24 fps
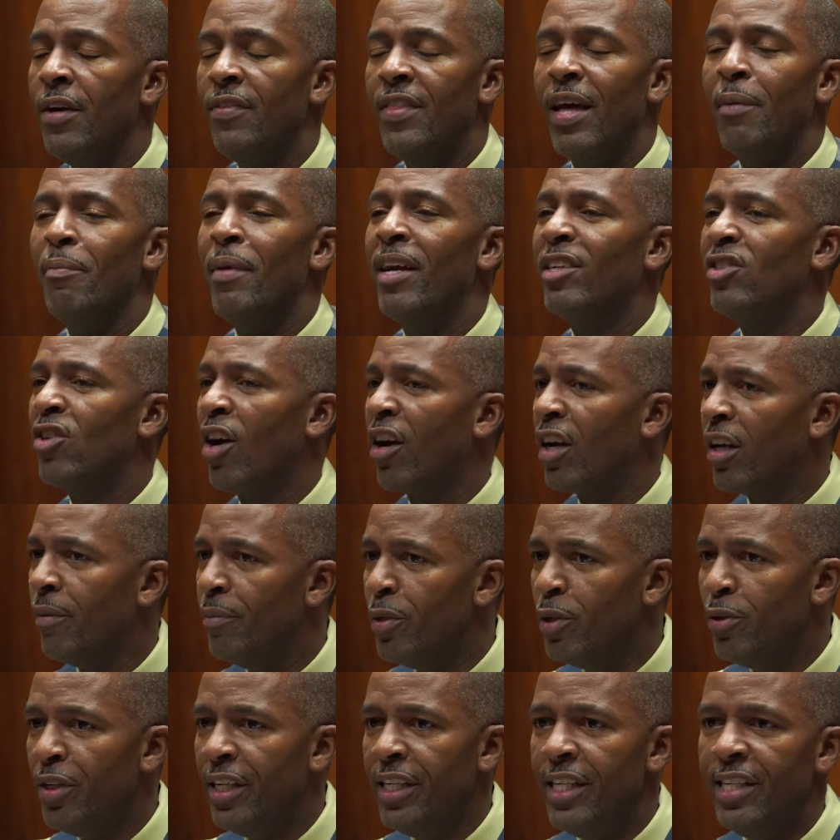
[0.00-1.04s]
That makes our
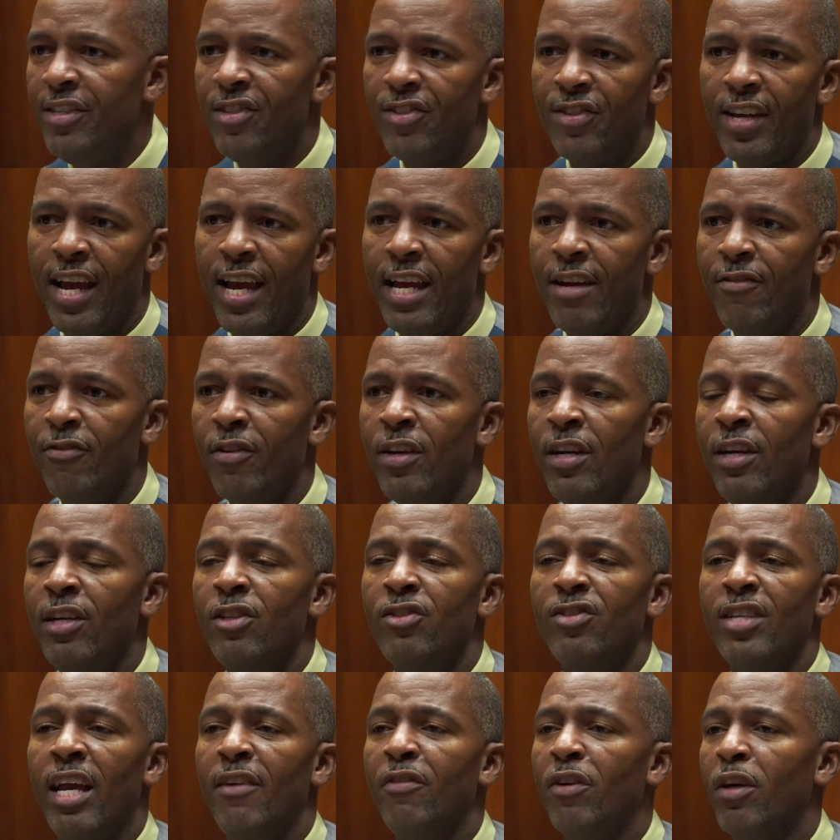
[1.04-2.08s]
communities safe.
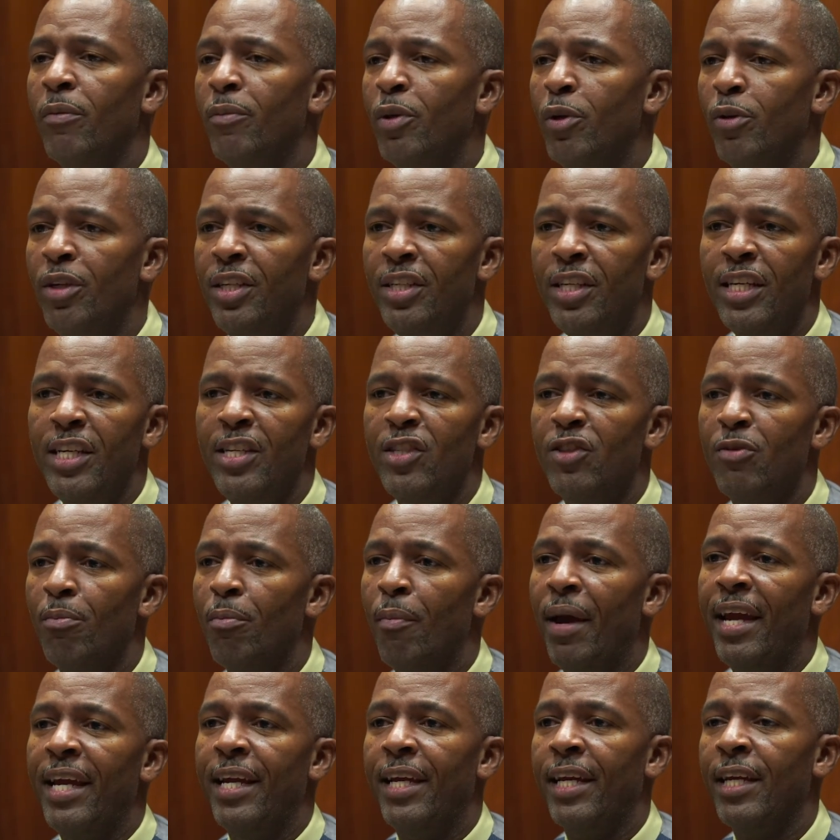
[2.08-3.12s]
Safe communities
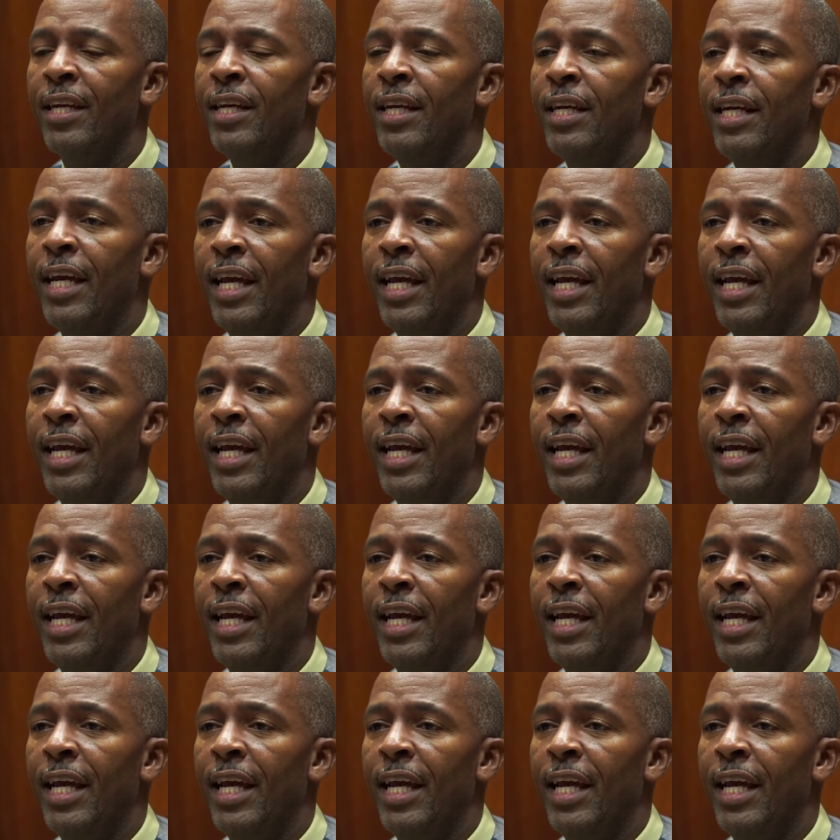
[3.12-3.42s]
make